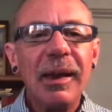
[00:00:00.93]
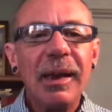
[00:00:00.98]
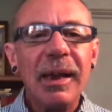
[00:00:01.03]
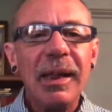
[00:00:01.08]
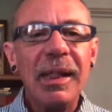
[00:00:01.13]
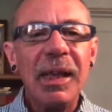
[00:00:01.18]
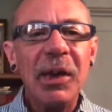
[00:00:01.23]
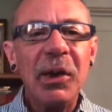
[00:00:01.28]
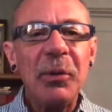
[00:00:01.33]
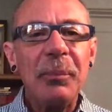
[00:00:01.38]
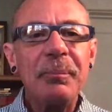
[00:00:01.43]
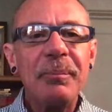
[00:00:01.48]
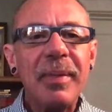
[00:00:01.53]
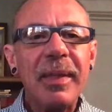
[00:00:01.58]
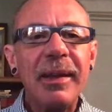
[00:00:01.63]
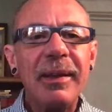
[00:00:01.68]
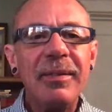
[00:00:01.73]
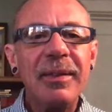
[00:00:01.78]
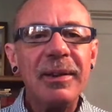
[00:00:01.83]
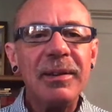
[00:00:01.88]
Hello.
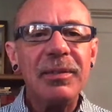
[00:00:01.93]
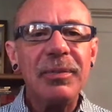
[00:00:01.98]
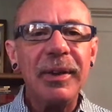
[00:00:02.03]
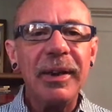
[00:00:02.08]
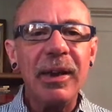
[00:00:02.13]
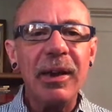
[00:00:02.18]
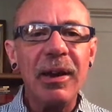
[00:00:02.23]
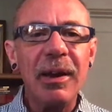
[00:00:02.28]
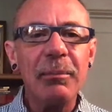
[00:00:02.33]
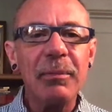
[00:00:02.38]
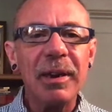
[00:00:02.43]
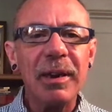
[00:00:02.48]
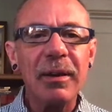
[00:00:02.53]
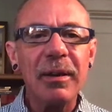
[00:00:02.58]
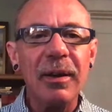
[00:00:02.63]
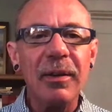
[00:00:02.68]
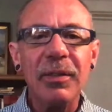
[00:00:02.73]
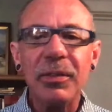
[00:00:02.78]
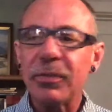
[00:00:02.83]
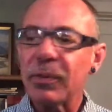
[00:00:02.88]
In this video, I'm going to
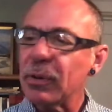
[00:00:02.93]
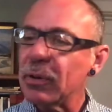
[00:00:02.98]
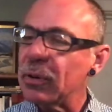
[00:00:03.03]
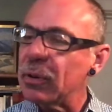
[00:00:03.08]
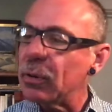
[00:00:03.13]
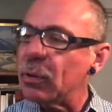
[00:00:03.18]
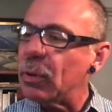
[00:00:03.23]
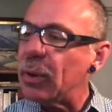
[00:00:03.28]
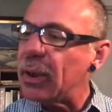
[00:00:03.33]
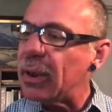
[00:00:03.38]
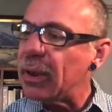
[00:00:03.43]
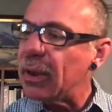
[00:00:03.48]
go through